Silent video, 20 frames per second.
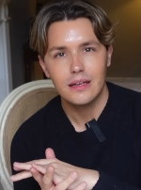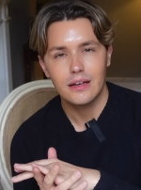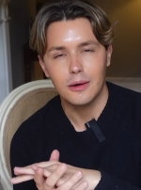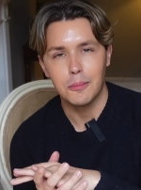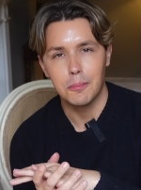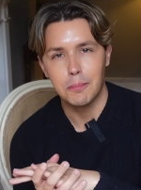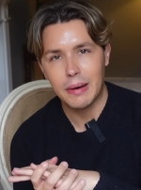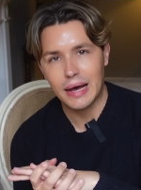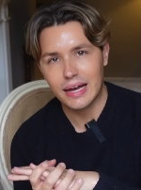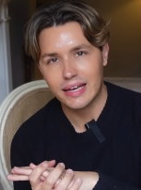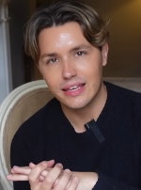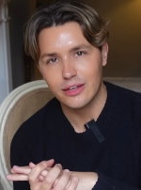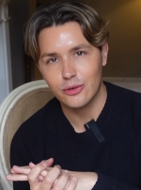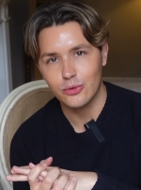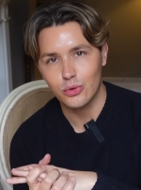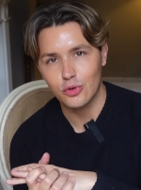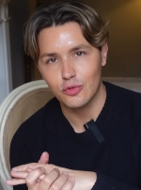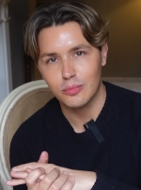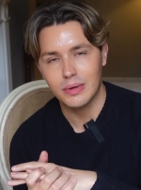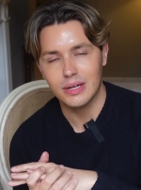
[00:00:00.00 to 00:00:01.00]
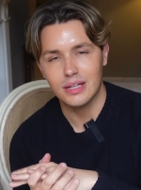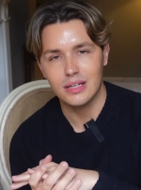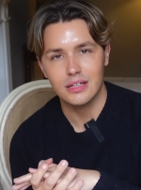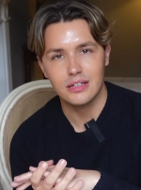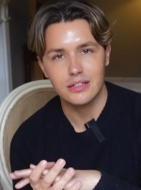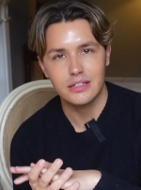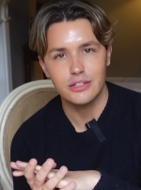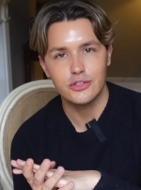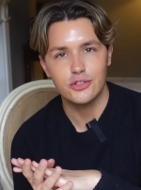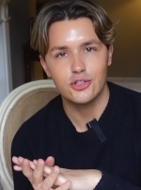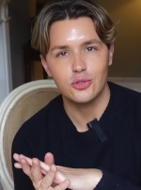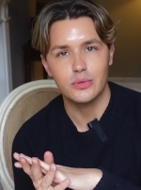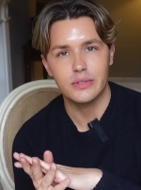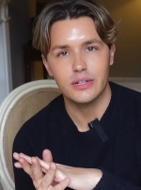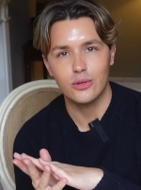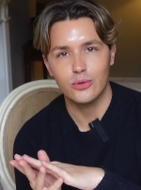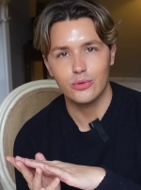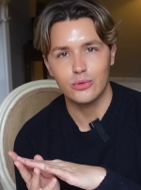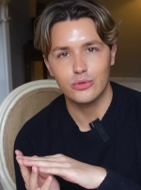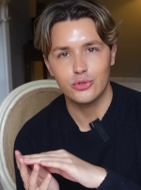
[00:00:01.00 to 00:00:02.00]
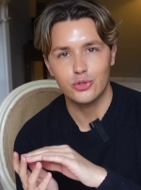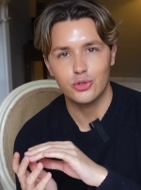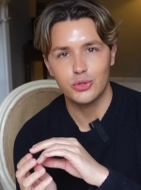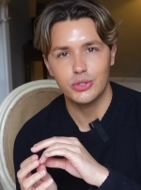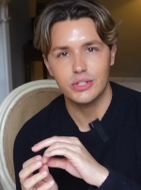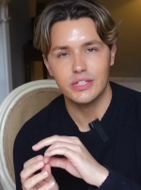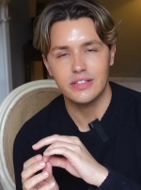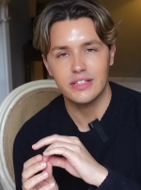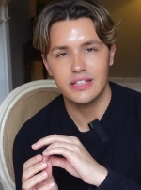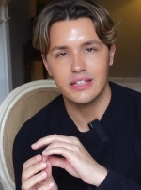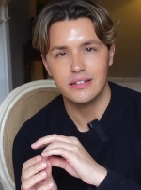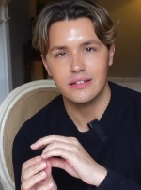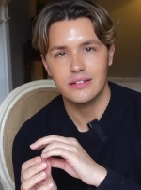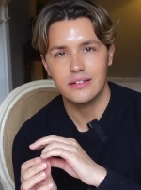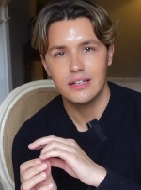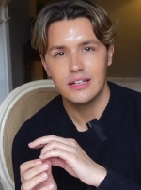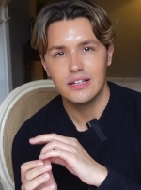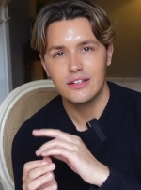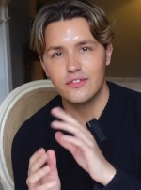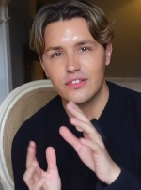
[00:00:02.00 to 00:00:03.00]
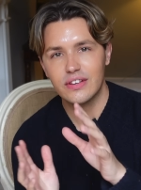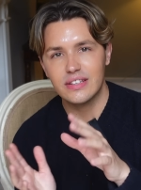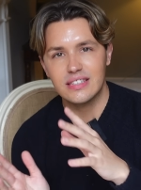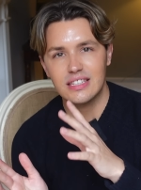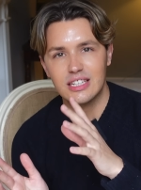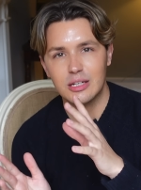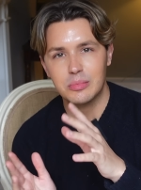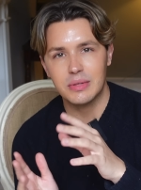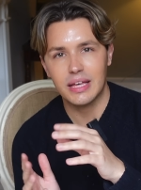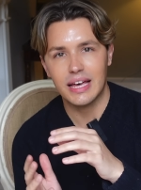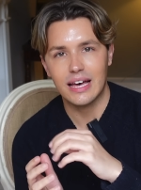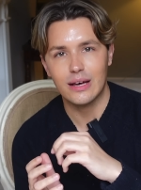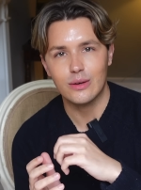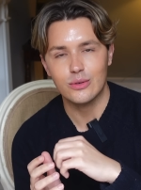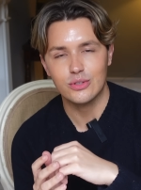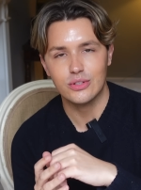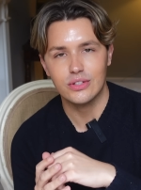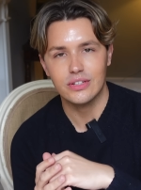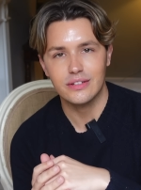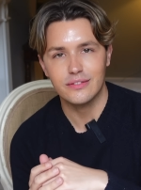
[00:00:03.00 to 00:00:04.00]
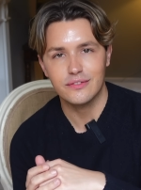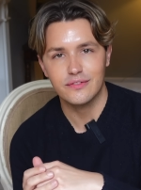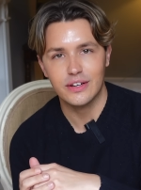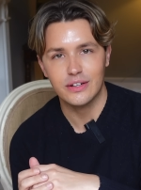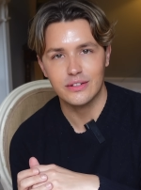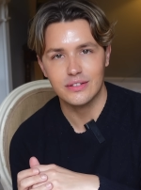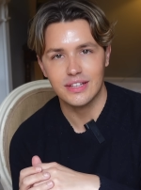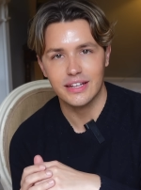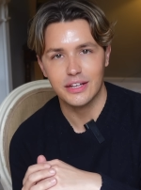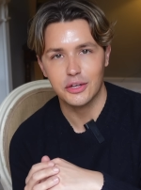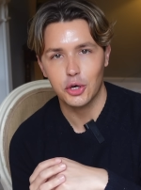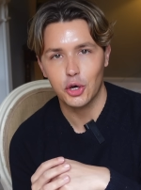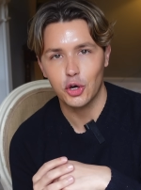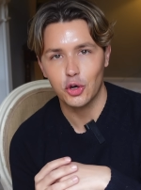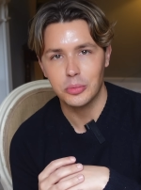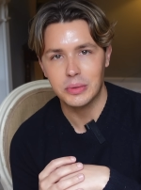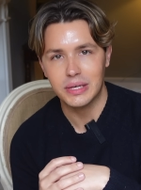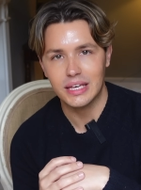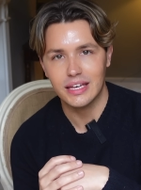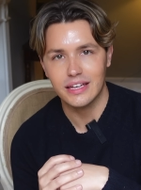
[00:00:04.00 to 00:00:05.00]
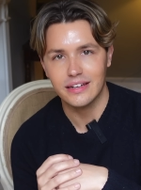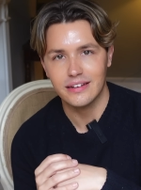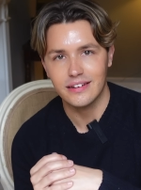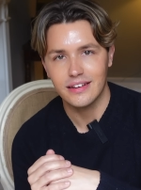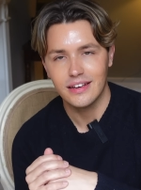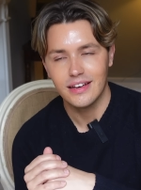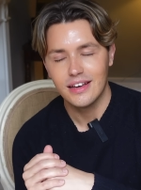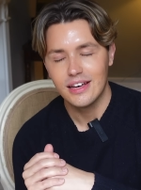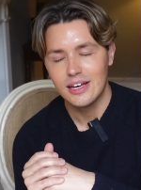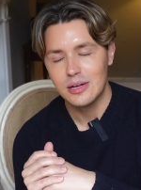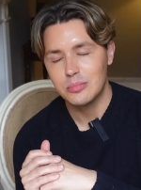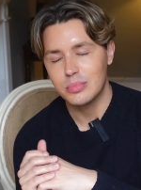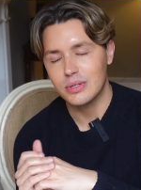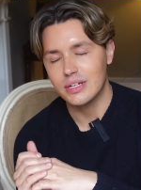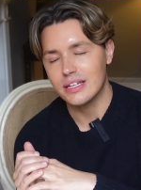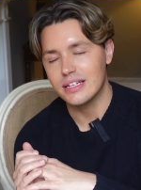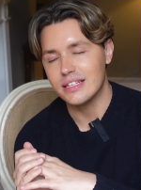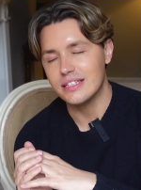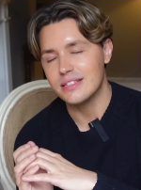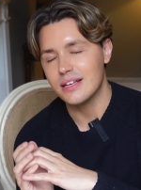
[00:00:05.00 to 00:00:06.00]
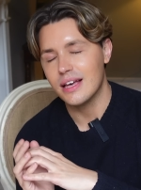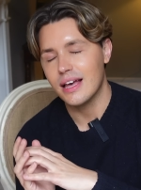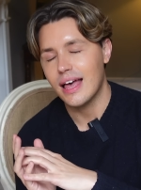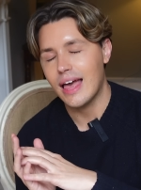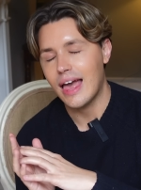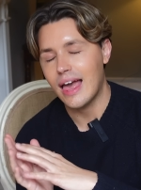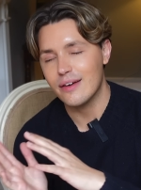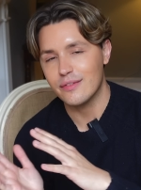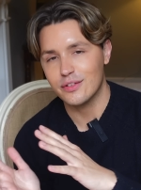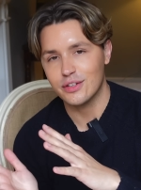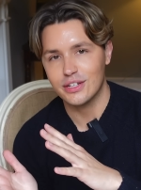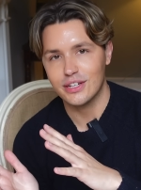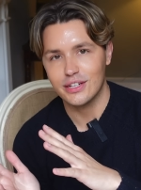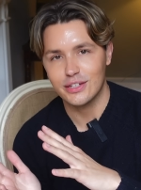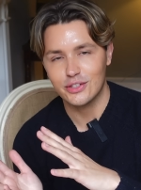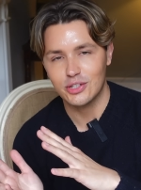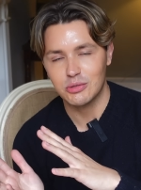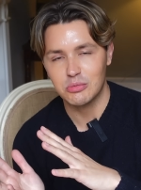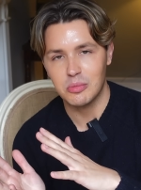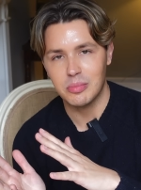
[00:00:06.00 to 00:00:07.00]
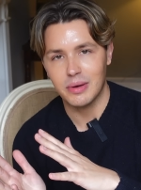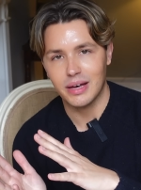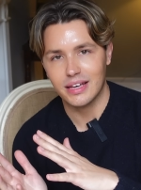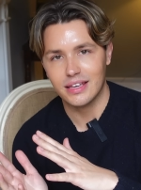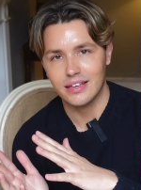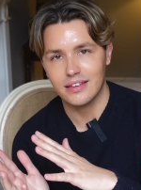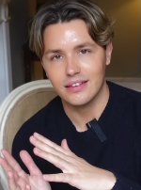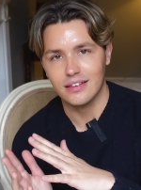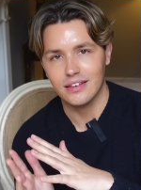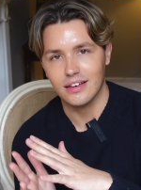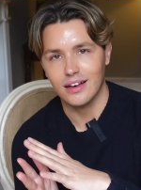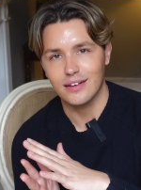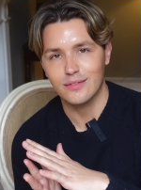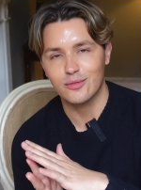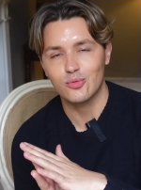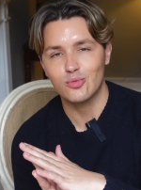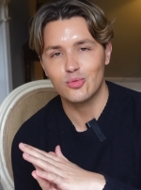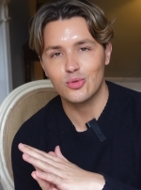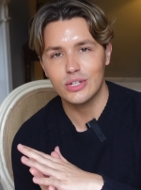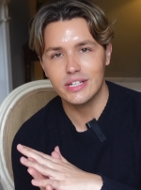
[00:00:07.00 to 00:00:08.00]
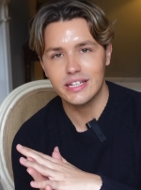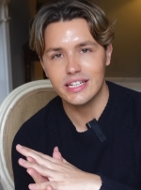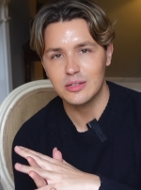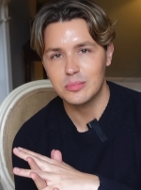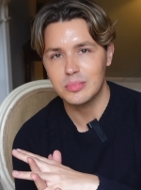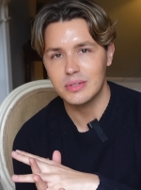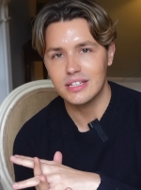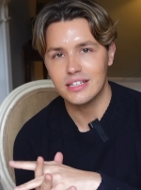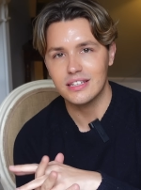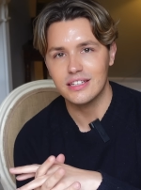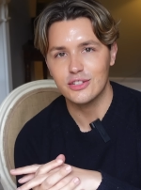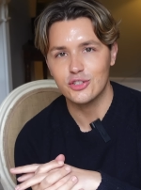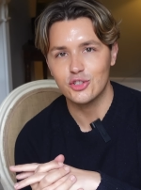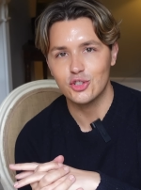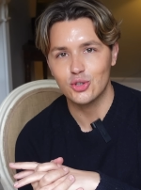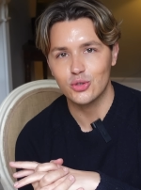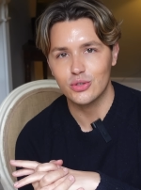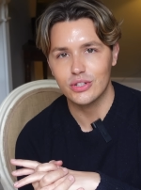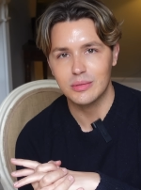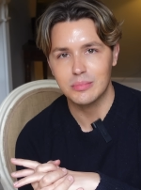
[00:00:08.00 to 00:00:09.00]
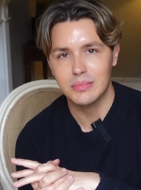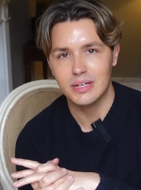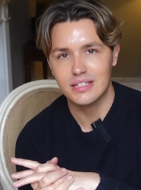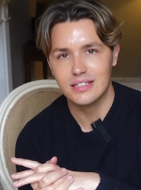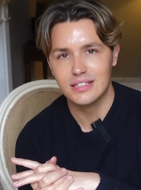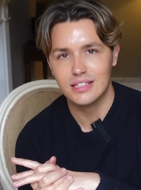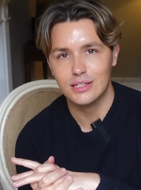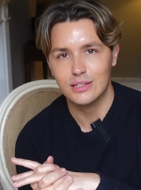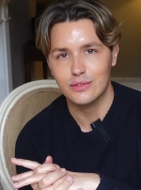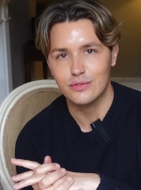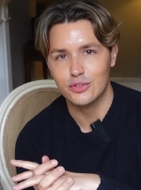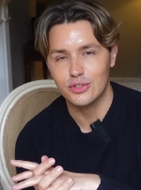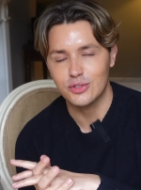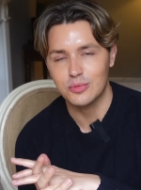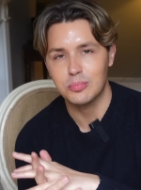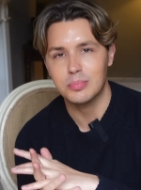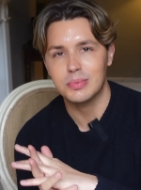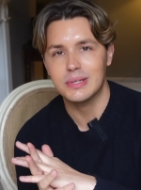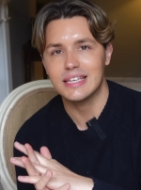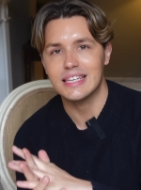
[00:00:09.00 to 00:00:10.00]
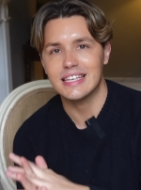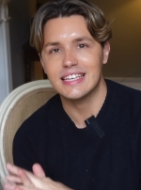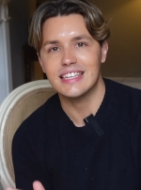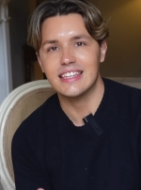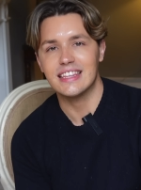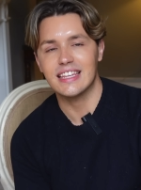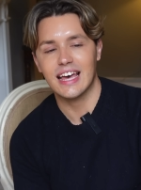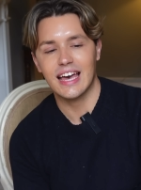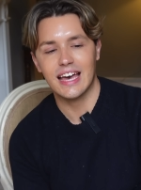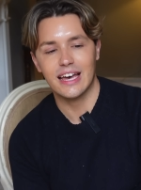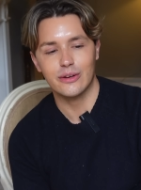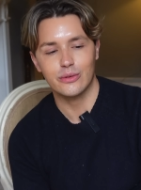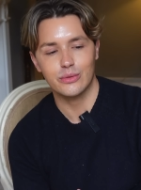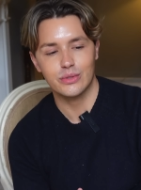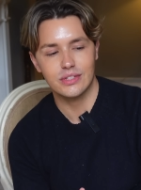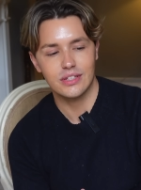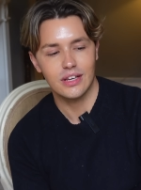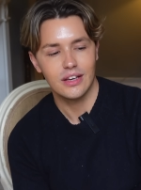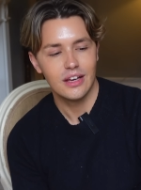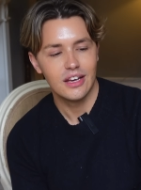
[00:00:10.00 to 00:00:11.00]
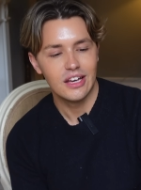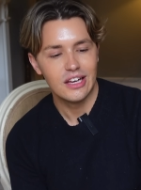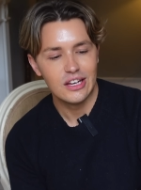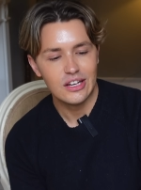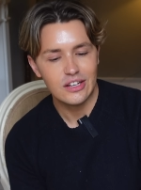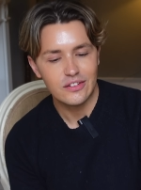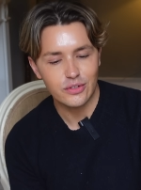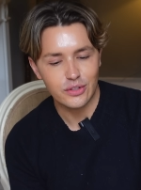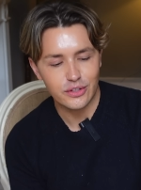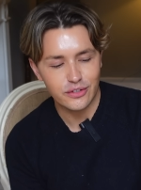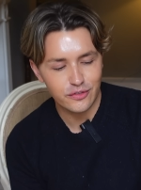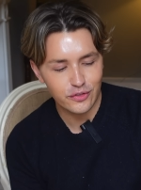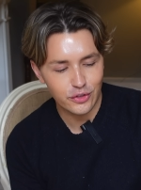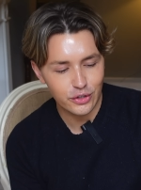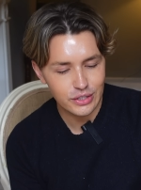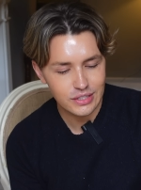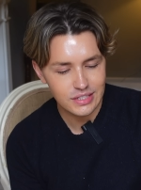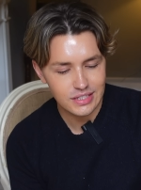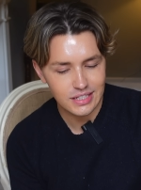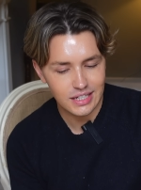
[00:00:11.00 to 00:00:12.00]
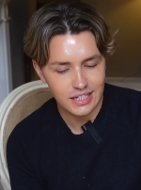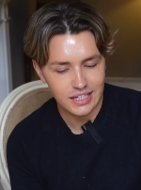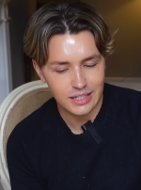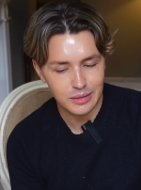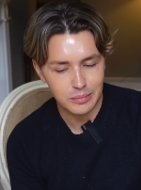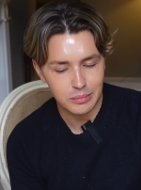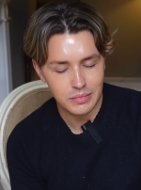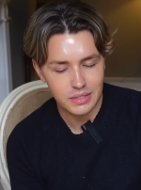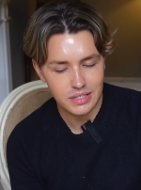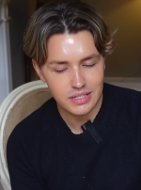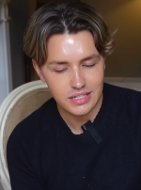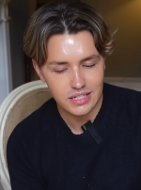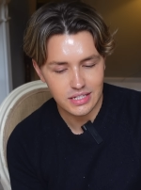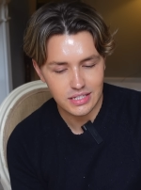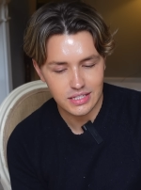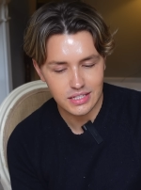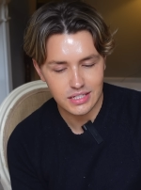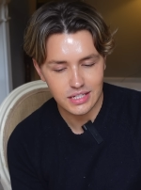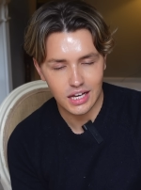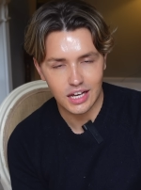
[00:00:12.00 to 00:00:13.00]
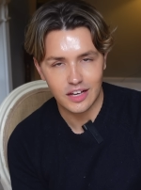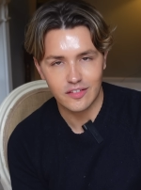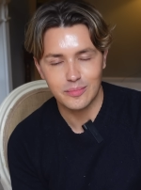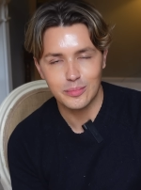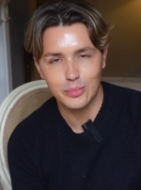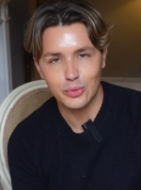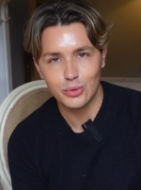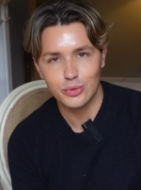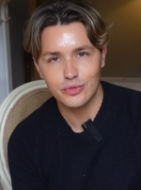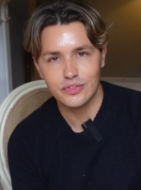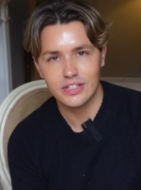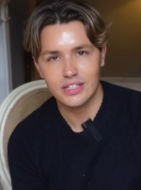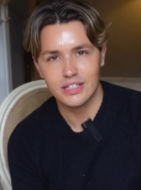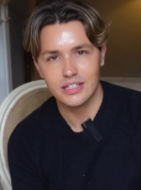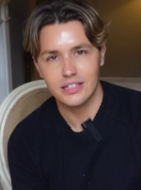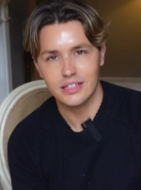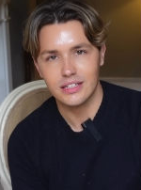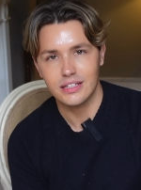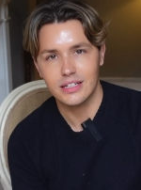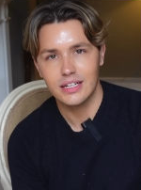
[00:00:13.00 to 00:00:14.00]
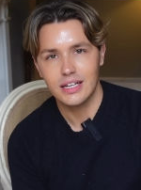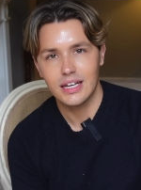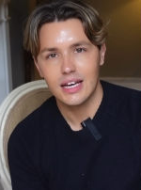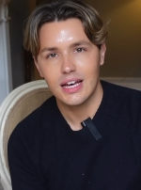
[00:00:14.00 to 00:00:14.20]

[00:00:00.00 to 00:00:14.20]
Unpacking all of my luggage, doing laundry, and then fixing up the house so that it felt like home again. But it is heaven to be back here. I've really been enjoying myself just being in the house. For the first time since I've moved here,